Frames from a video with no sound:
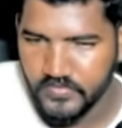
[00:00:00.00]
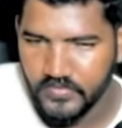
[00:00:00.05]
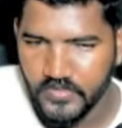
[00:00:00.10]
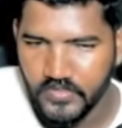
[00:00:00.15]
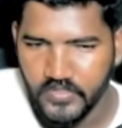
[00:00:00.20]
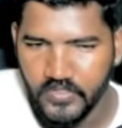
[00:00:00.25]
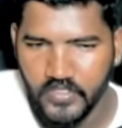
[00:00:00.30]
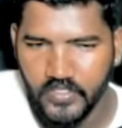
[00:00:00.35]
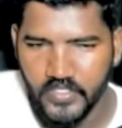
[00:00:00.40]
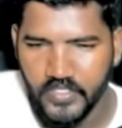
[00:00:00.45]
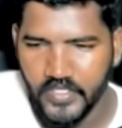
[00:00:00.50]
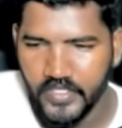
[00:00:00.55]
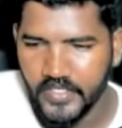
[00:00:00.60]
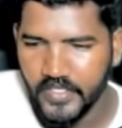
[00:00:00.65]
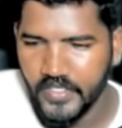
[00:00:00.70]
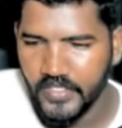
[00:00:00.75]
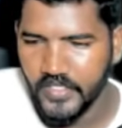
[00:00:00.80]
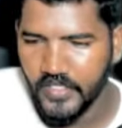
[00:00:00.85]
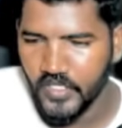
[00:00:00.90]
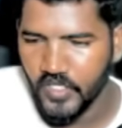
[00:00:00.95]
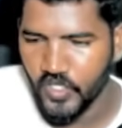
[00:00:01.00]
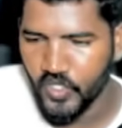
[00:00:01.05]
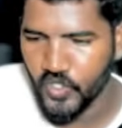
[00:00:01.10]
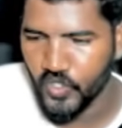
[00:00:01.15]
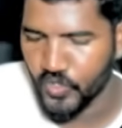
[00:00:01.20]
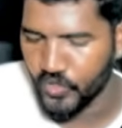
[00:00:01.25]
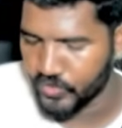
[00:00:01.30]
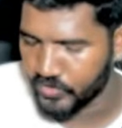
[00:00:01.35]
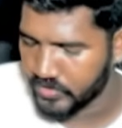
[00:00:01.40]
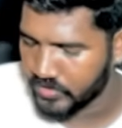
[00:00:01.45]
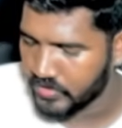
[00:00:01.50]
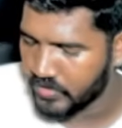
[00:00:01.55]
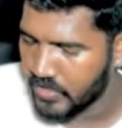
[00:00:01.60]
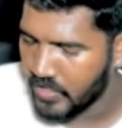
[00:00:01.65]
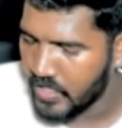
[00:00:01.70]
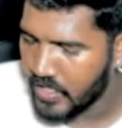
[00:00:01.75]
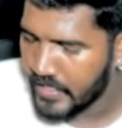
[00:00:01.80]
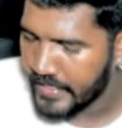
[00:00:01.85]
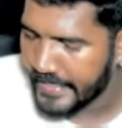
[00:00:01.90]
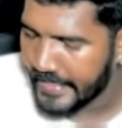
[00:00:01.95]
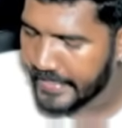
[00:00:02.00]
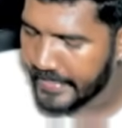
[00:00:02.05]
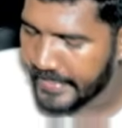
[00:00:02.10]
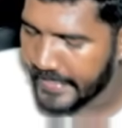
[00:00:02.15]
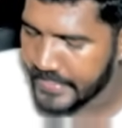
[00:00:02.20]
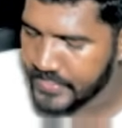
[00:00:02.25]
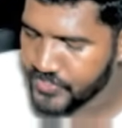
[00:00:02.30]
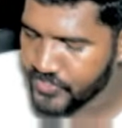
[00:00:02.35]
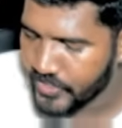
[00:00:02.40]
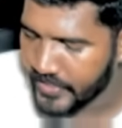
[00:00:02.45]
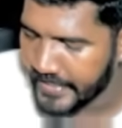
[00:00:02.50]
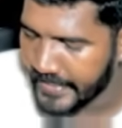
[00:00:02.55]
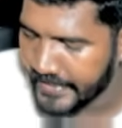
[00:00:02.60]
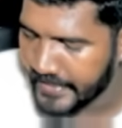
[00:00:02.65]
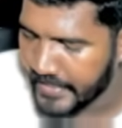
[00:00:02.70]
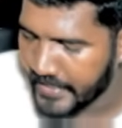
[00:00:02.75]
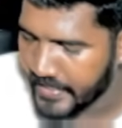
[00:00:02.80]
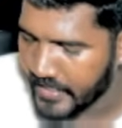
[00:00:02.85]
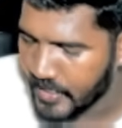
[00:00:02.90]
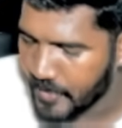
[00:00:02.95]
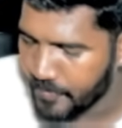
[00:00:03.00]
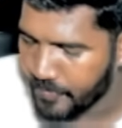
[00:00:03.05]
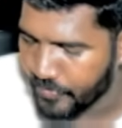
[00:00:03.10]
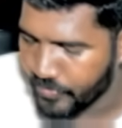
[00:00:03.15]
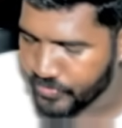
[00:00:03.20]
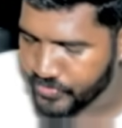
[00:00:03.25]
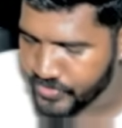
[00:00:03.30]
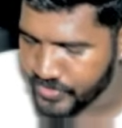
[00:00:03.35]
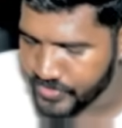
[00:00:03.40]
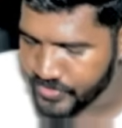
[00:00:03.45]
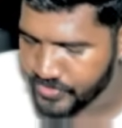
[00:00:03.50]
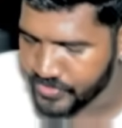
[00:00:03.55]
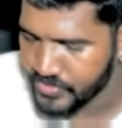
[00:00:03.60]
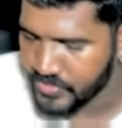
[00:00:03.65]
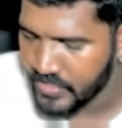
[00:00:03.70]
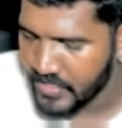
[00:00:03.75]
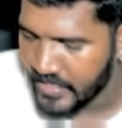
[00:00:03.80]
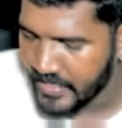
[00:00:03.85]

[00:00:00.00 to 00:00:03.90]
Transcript: Learning and growth. Next, internal process.